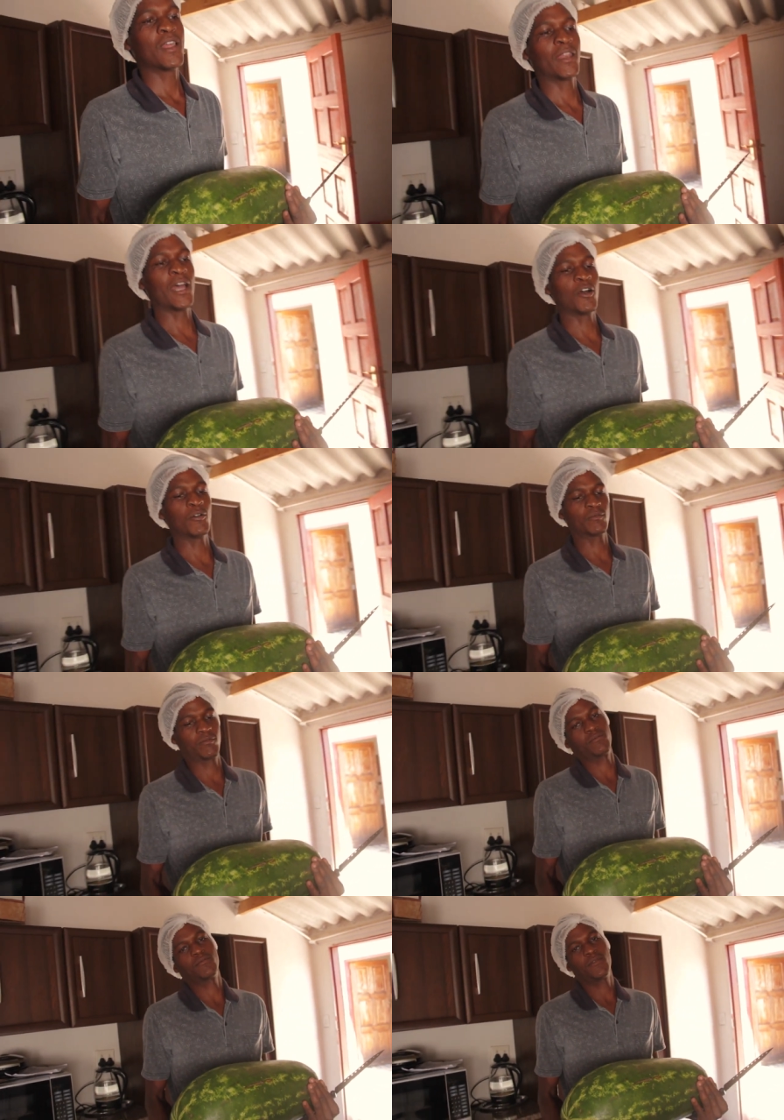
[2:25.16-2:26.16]

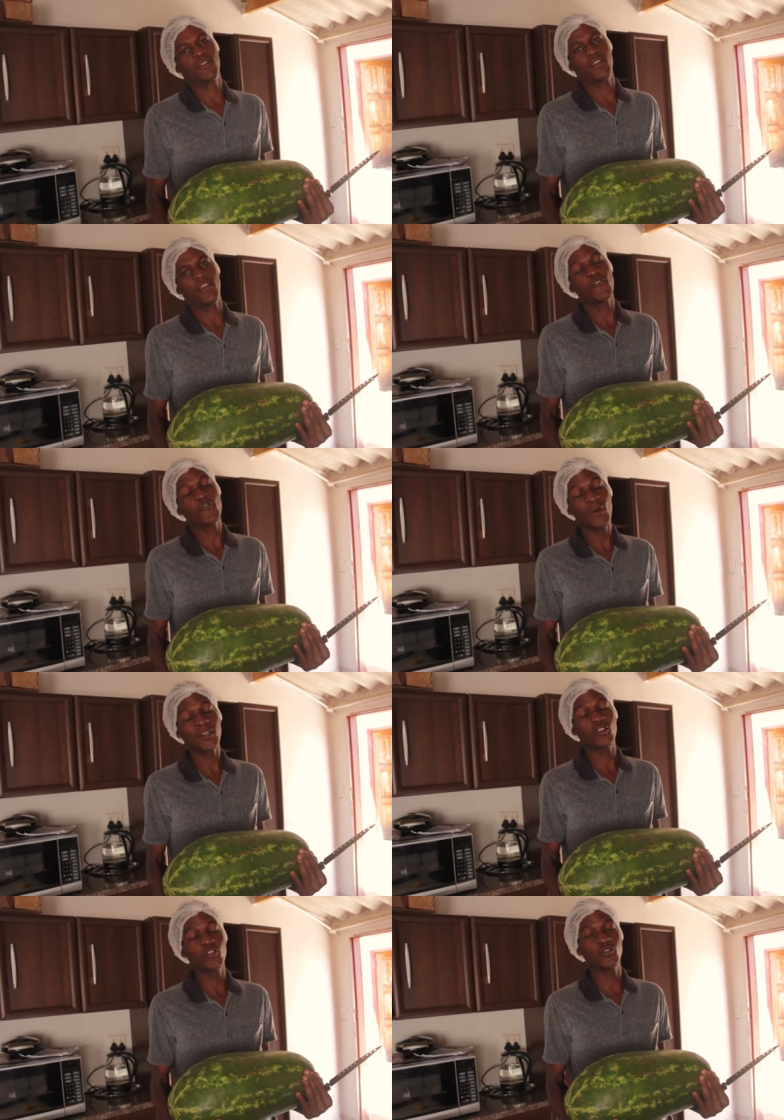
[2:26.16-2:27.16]
Now, if you
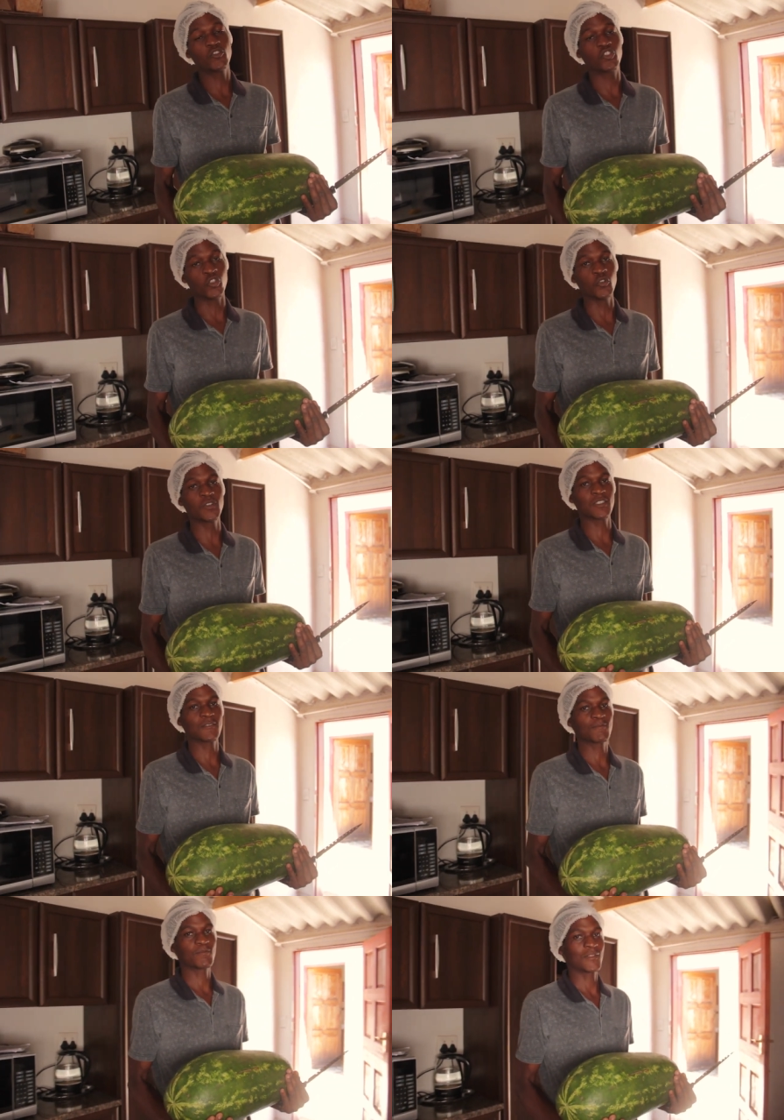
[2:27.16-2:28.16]
want to use
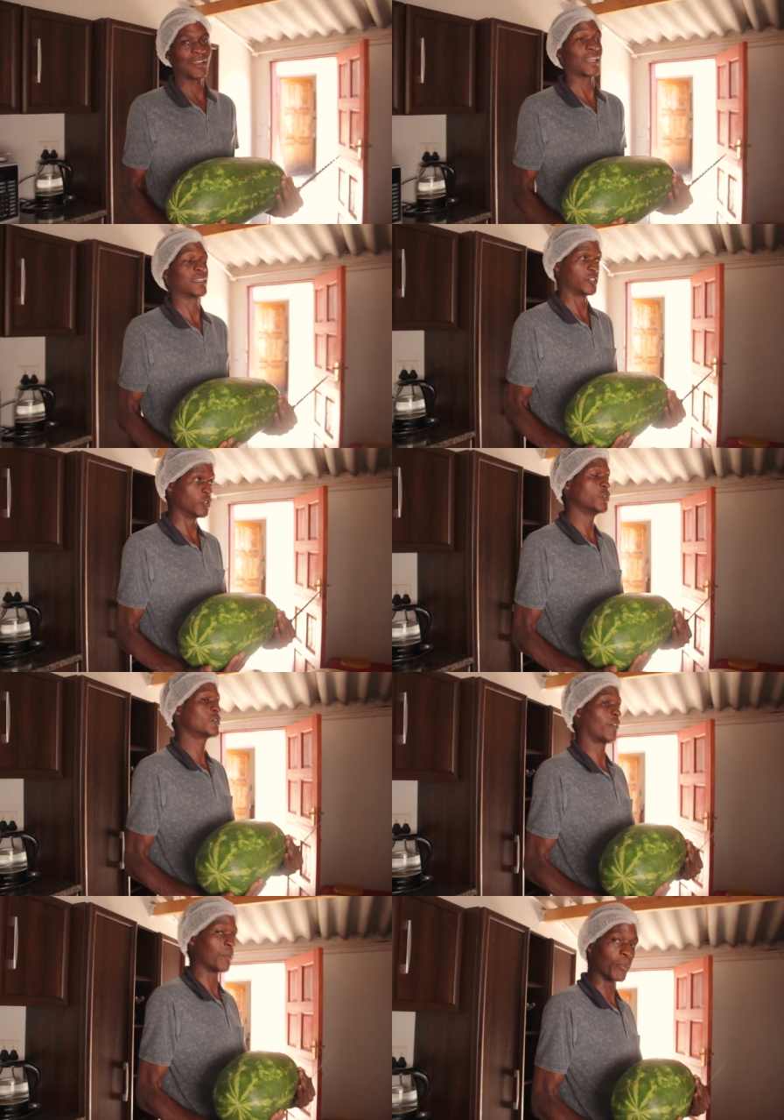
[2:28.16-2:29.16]
juice, like
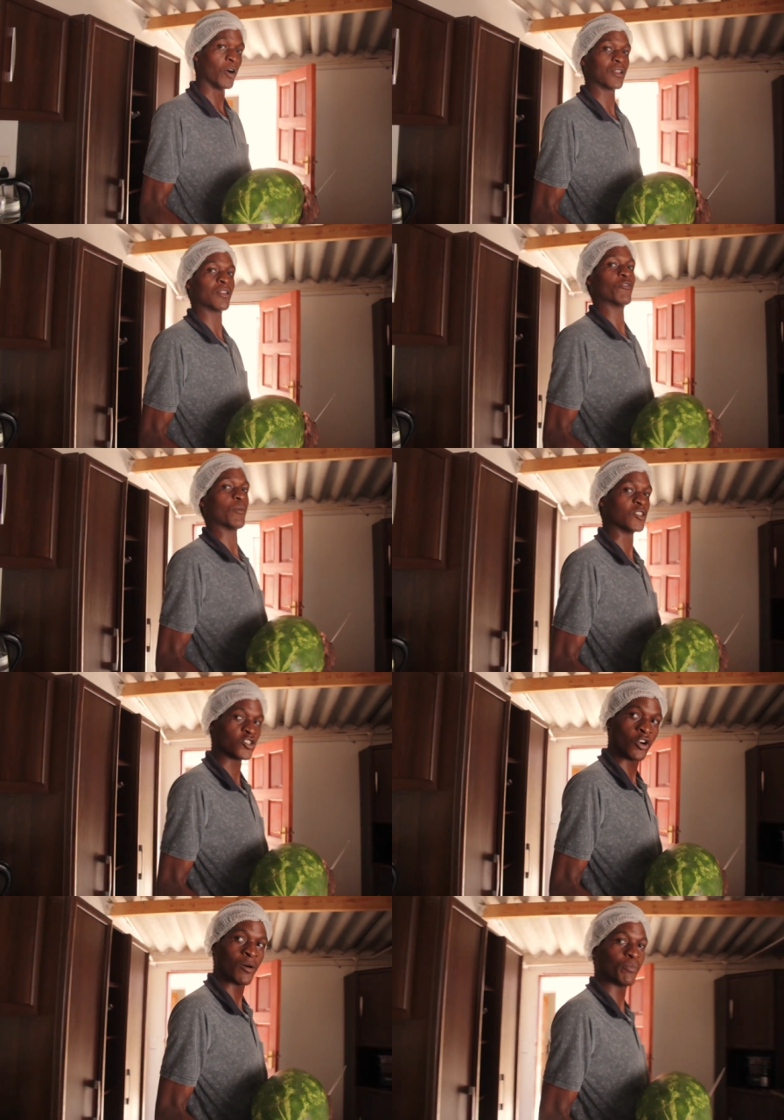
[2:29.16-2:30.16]
juice from a bottle from a
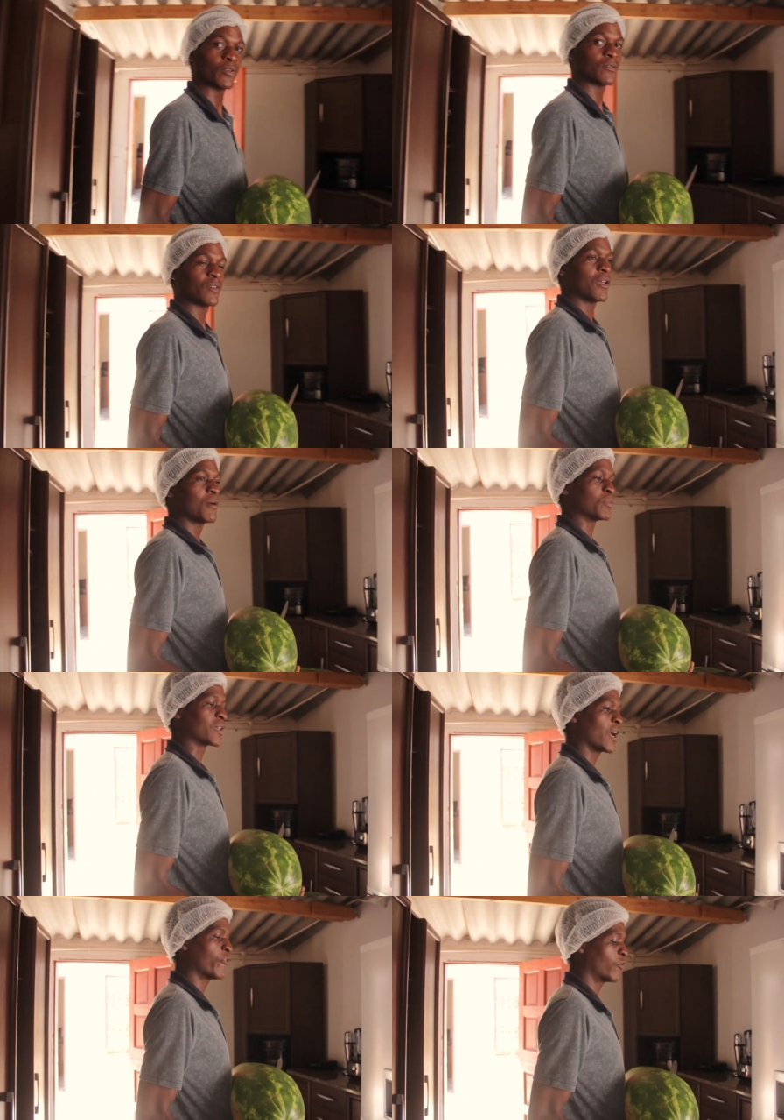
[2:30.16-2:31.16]
shop.
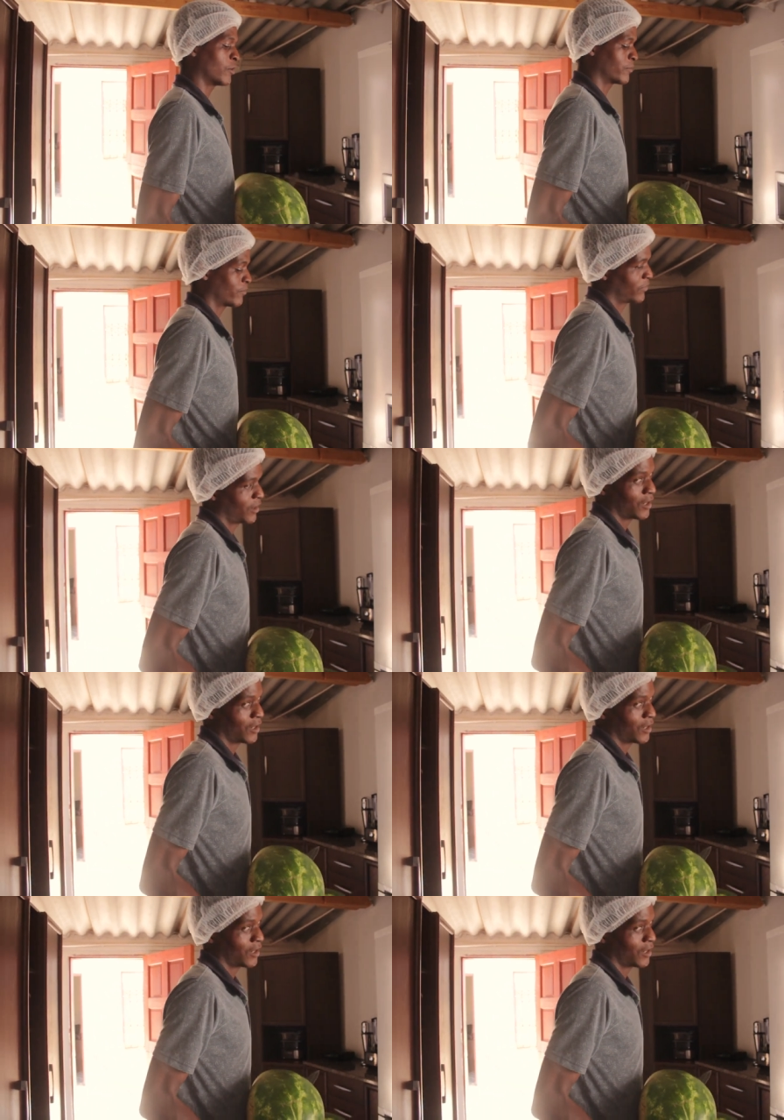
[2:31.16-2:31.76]
Be careful,